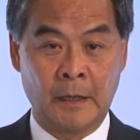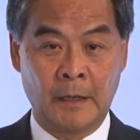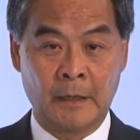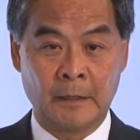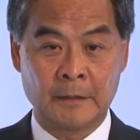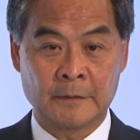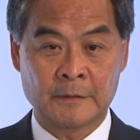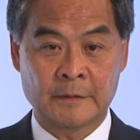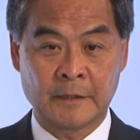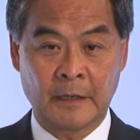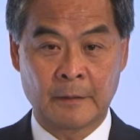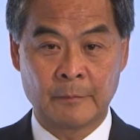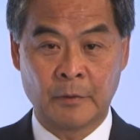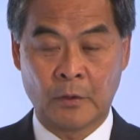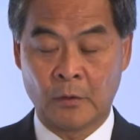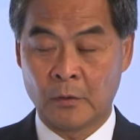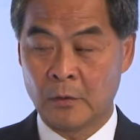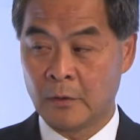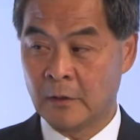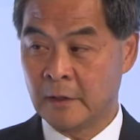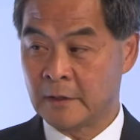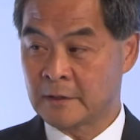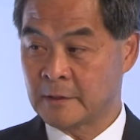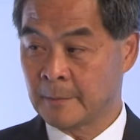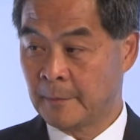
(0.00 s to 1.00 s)

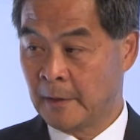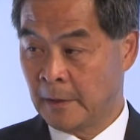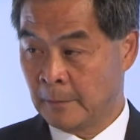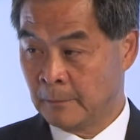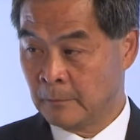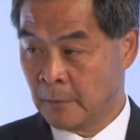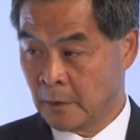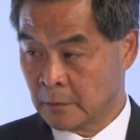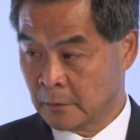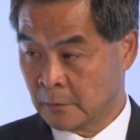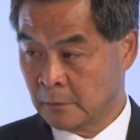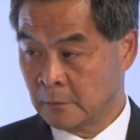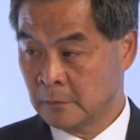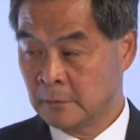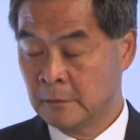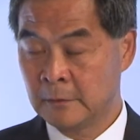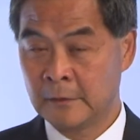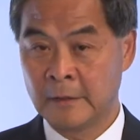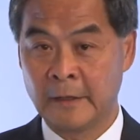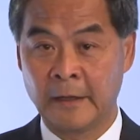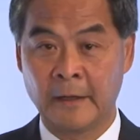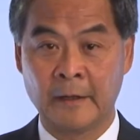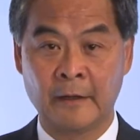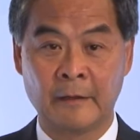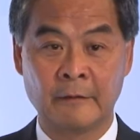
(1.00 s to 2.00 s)
Singapore is a model
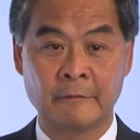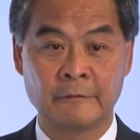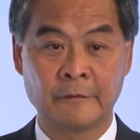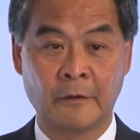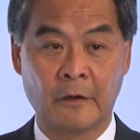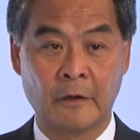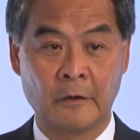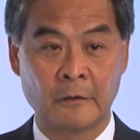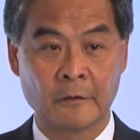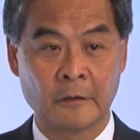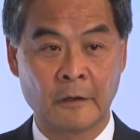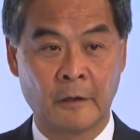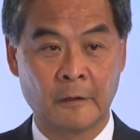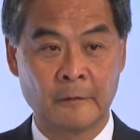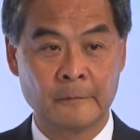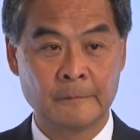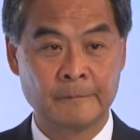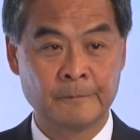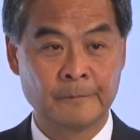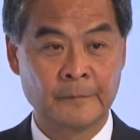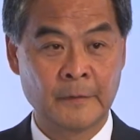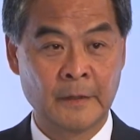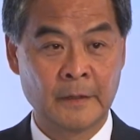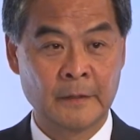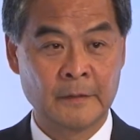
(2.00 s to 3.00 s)
for Hong Kong.
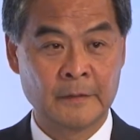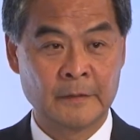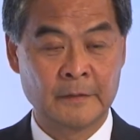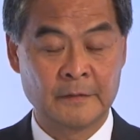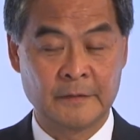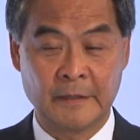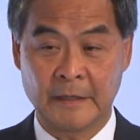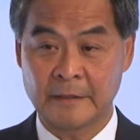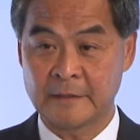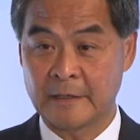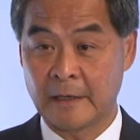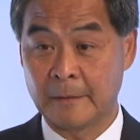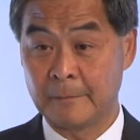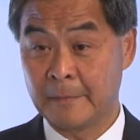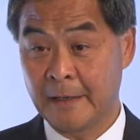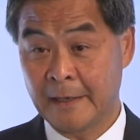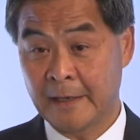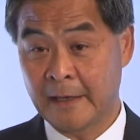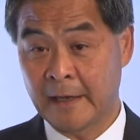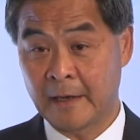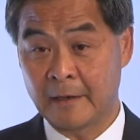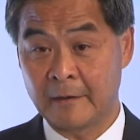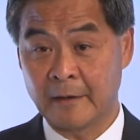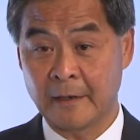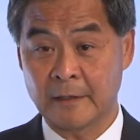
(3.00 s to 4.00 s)
Yes, there are
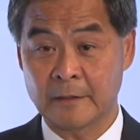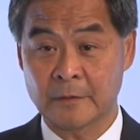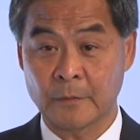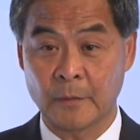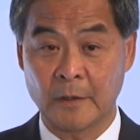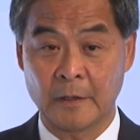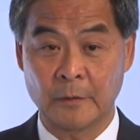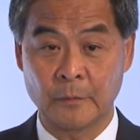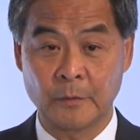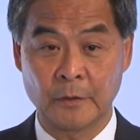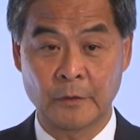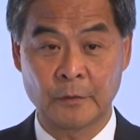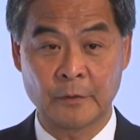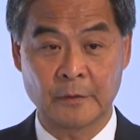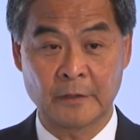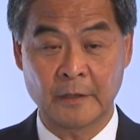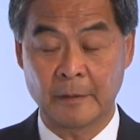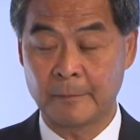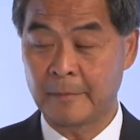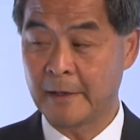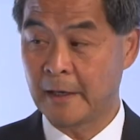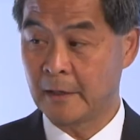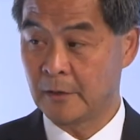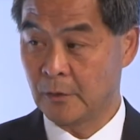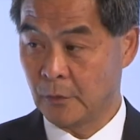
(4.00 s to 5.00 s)
many areas where we could
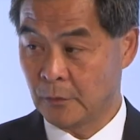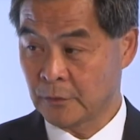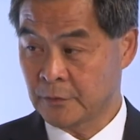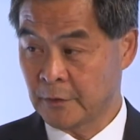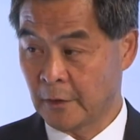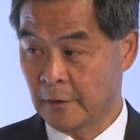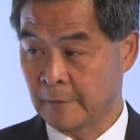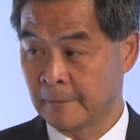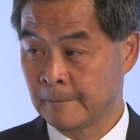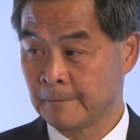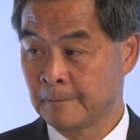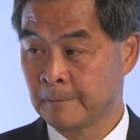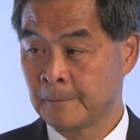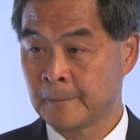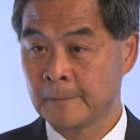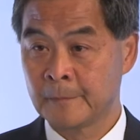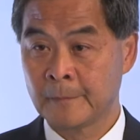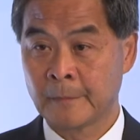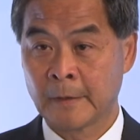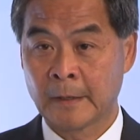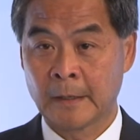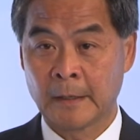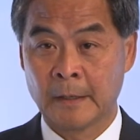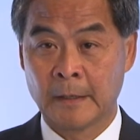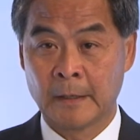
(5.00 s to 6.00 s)
compare notes
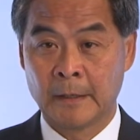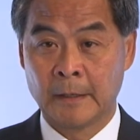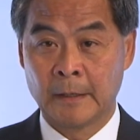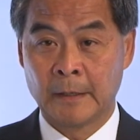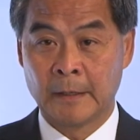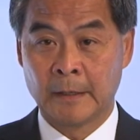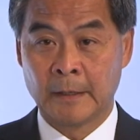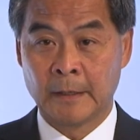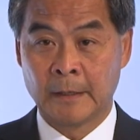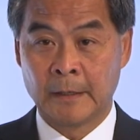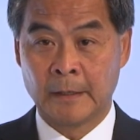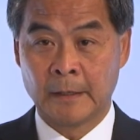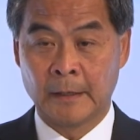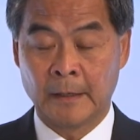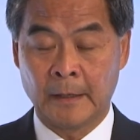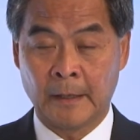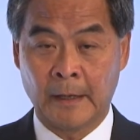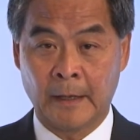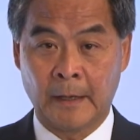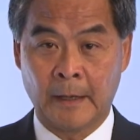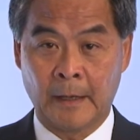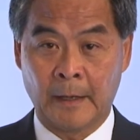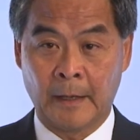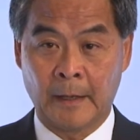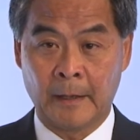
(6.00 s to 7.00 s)

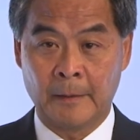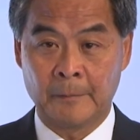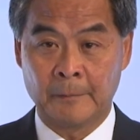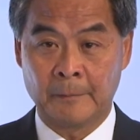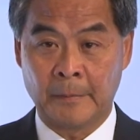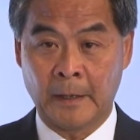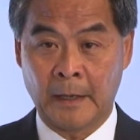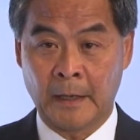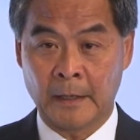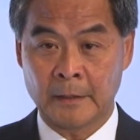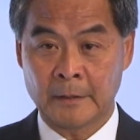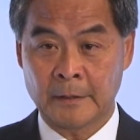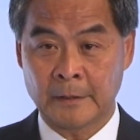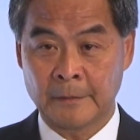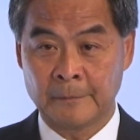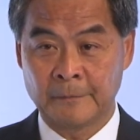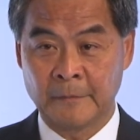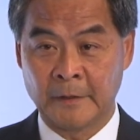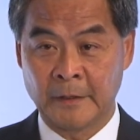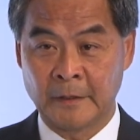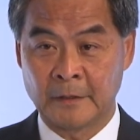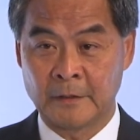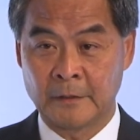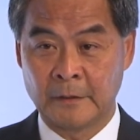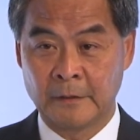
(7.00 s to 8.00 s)
on. But
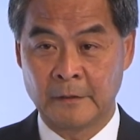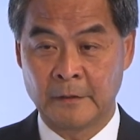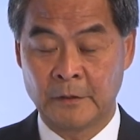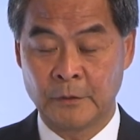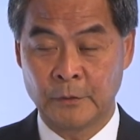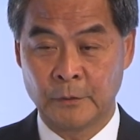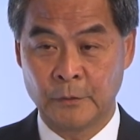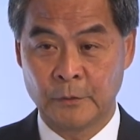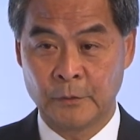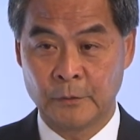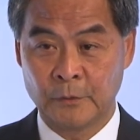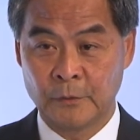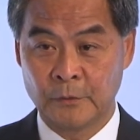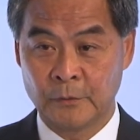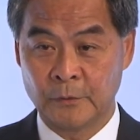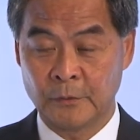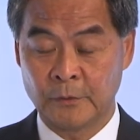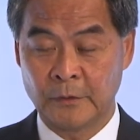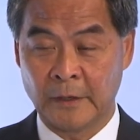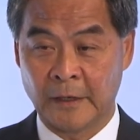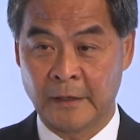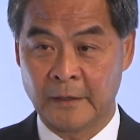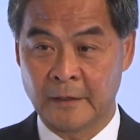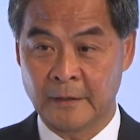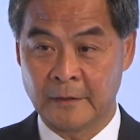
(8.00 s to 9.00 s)
the
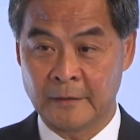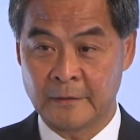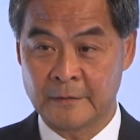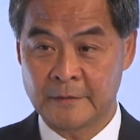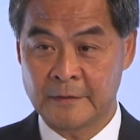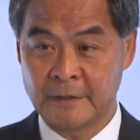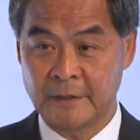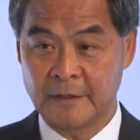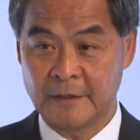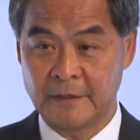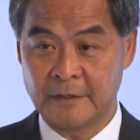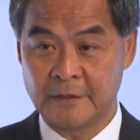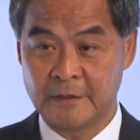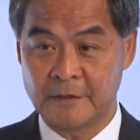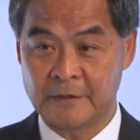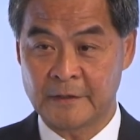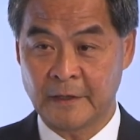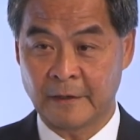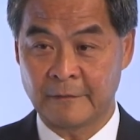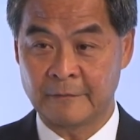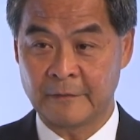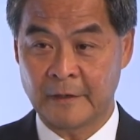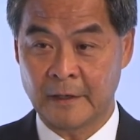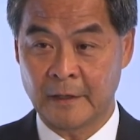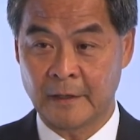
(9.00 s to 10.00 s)
two cities
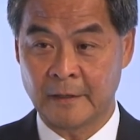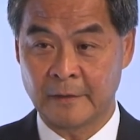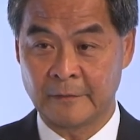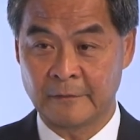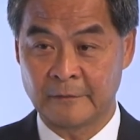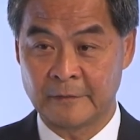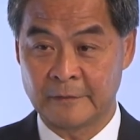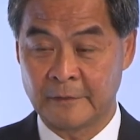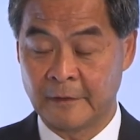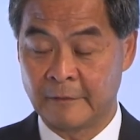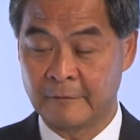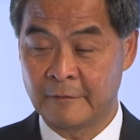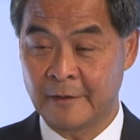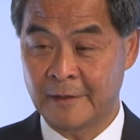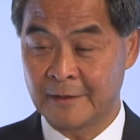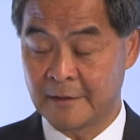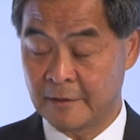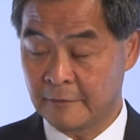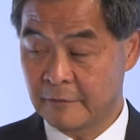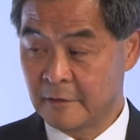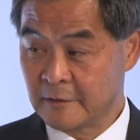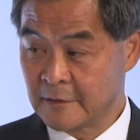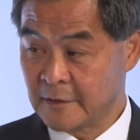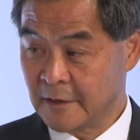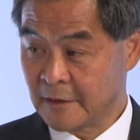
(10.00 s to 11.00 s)
are very
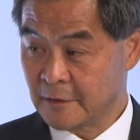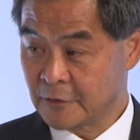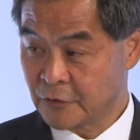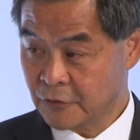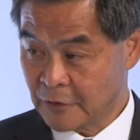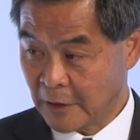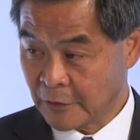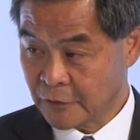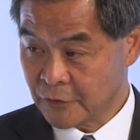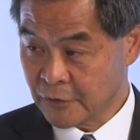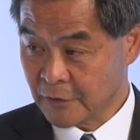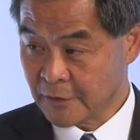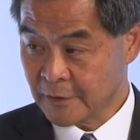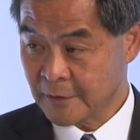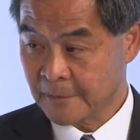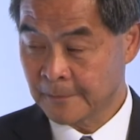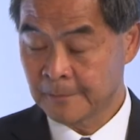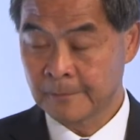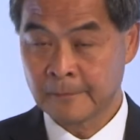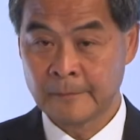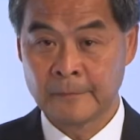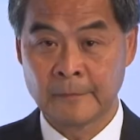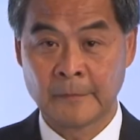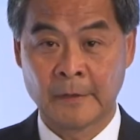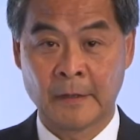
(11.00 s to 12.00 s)
differently structured,
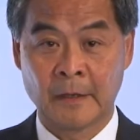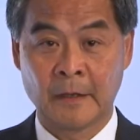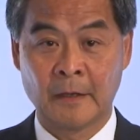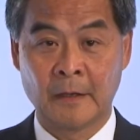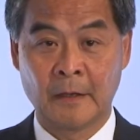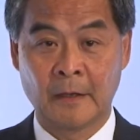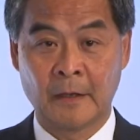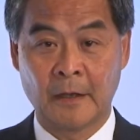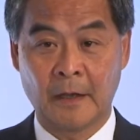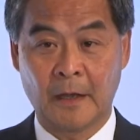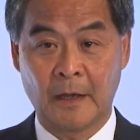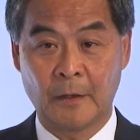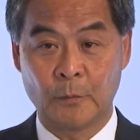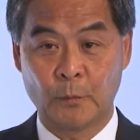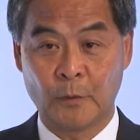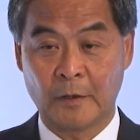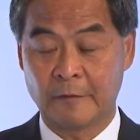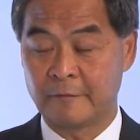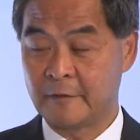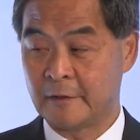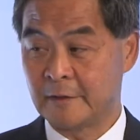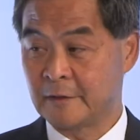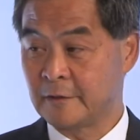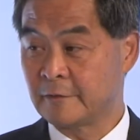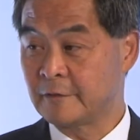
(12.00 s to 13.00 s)
and we
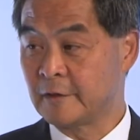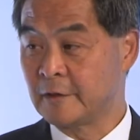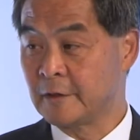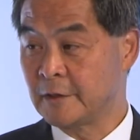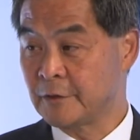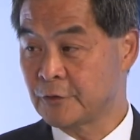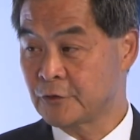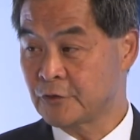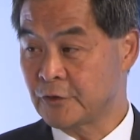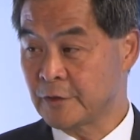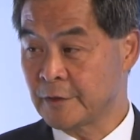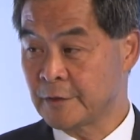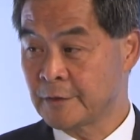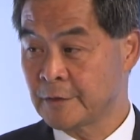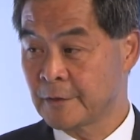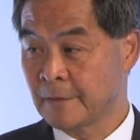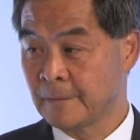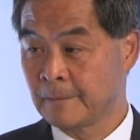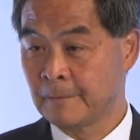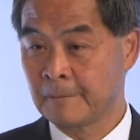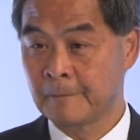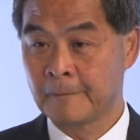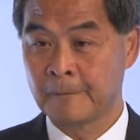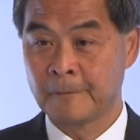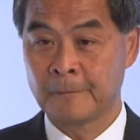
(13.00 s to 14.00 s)
have very different histories.
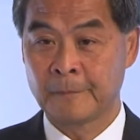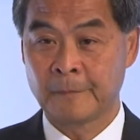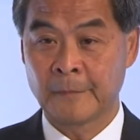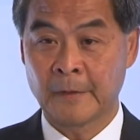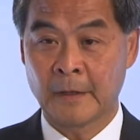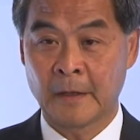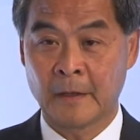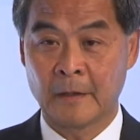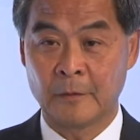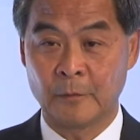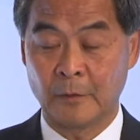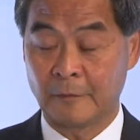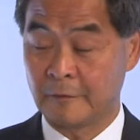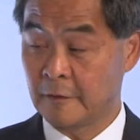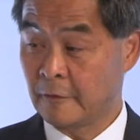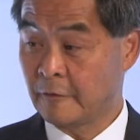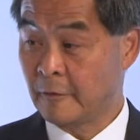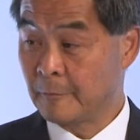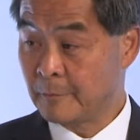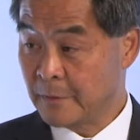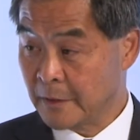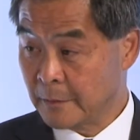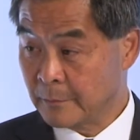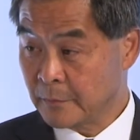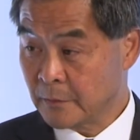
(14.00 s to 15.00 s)
We have
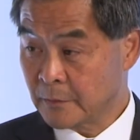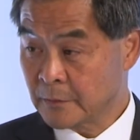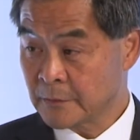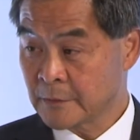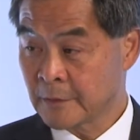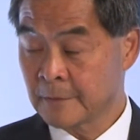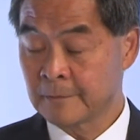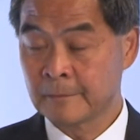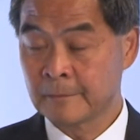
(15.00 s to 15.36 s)
different peoples.